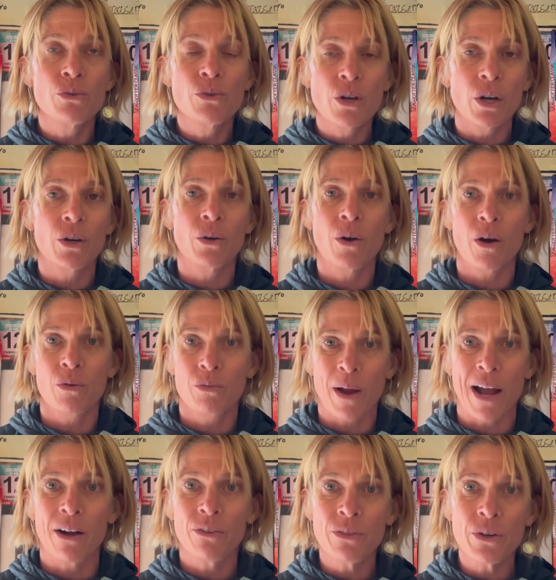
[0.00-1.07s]
go
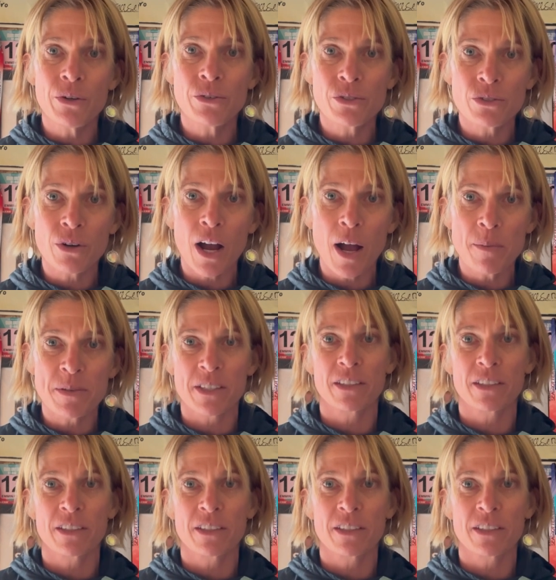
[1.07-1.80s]
around those drops,